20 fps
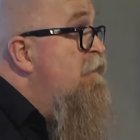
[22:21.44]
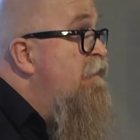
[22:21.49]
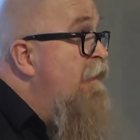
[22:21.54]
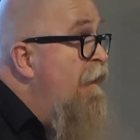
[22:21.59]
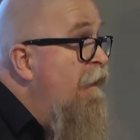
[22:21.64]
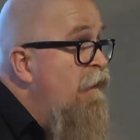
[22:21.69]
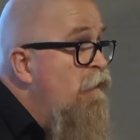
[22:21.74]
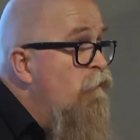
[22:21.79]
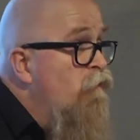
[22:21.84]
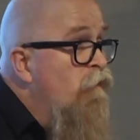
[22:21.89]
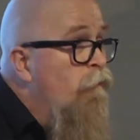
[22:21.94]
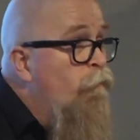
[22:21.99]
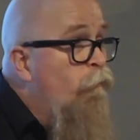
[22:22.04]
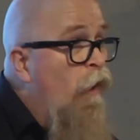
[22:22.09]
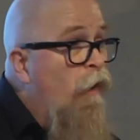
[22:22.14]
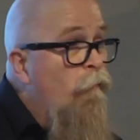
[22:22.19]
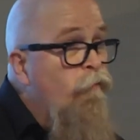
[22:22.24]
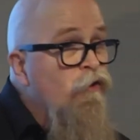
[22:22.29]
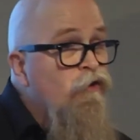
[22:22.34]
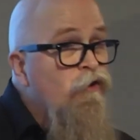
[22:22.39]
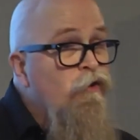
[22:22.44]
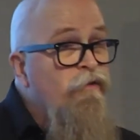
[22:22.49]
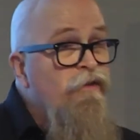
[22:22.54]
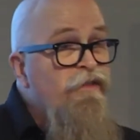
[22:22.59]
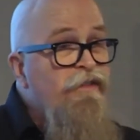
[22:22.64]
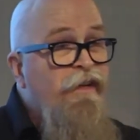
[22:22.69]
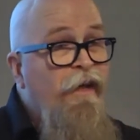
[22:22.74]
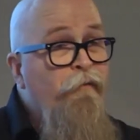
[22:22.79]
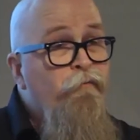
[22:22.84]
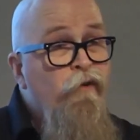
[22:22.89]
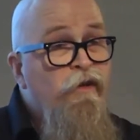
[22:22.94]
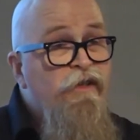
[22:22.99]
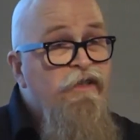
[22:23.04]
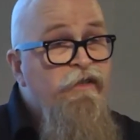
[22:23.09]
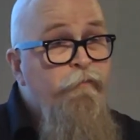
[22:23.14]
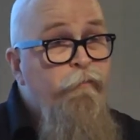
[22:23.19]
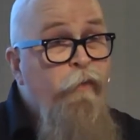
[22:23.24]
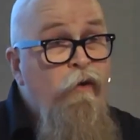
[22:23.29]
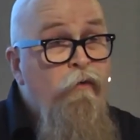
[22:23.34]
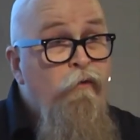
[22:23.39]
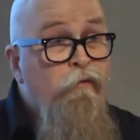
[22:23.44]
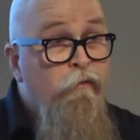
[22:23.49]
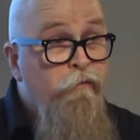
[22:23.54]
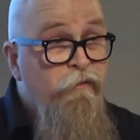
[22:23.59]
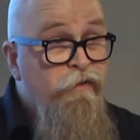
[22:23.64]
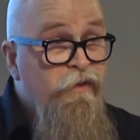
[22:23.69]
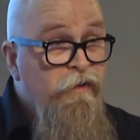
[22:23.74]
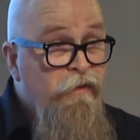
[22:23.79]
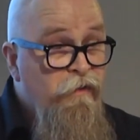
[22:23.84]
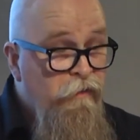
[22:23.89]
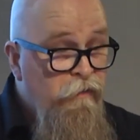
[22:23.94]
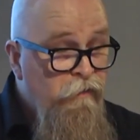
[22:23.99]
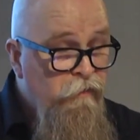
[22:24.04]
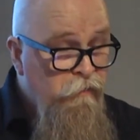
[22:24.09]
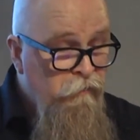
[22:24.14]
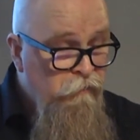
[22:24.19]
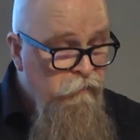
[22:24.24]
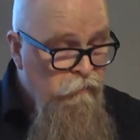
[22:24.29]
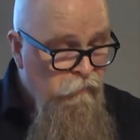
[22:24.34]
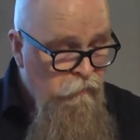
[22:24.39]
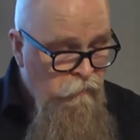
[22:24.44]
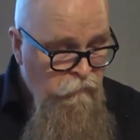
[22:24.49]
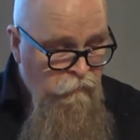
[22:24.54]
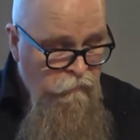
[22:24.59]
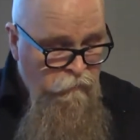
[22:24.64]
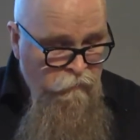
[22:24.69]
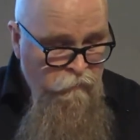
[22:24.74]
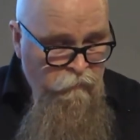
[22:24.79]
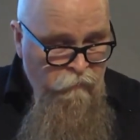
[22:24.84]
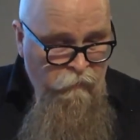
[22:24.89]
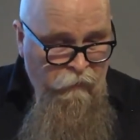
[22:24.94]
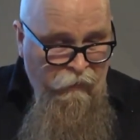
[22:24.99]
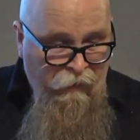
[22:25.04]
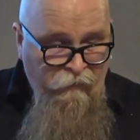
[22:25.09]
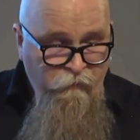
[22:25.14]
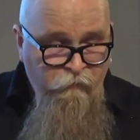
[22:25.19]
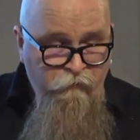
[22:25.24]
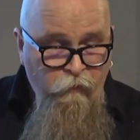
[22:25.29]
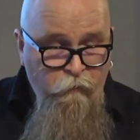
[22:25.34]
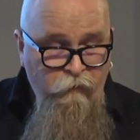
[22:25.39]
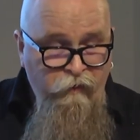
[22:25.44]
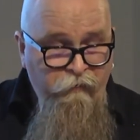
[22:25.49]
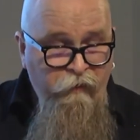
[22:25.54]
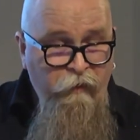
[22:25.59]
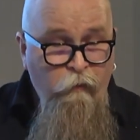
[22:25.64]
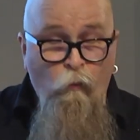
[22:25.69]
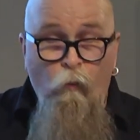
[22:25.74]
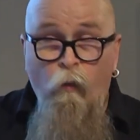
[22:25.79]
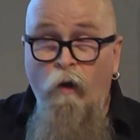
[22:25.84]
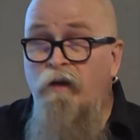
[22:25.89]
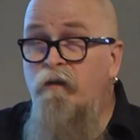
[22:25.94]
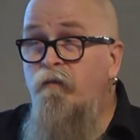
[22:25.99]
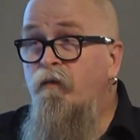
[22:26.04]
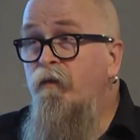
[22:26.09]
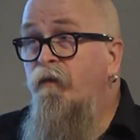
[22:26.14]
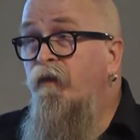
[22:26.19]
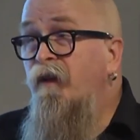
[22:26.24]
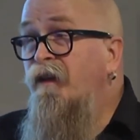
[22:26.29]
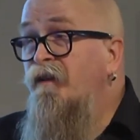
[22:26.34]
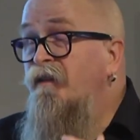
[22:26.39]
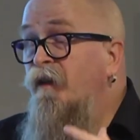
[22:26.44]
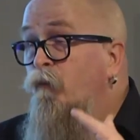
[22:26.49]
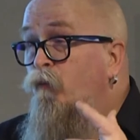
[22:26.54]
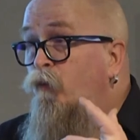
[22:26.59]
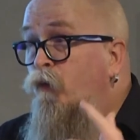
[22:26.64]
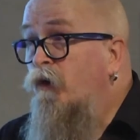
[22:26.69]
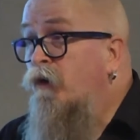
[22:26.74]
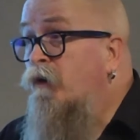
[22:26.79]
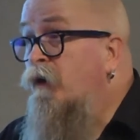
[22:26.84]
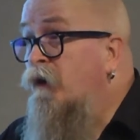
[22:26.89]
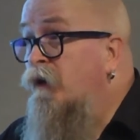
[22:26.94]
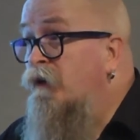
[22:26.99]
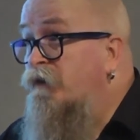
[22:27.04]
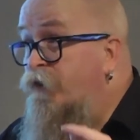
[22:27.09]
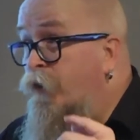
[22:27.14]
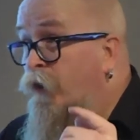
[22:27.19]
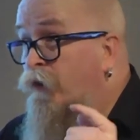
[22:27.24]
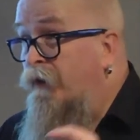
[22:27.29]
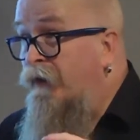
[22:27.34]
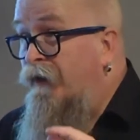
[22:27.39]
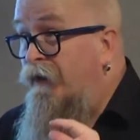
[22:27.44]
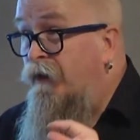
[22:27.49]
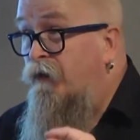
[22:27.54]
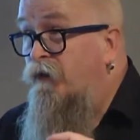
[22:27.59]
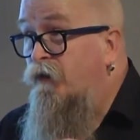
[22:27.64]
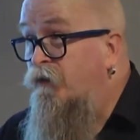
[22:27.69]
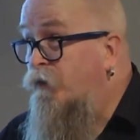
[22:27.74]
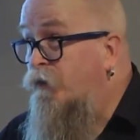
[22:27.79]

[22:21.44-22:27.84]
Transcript: stays with the publisher. It's never exposed. And so I think one of the things that we're going to start needing to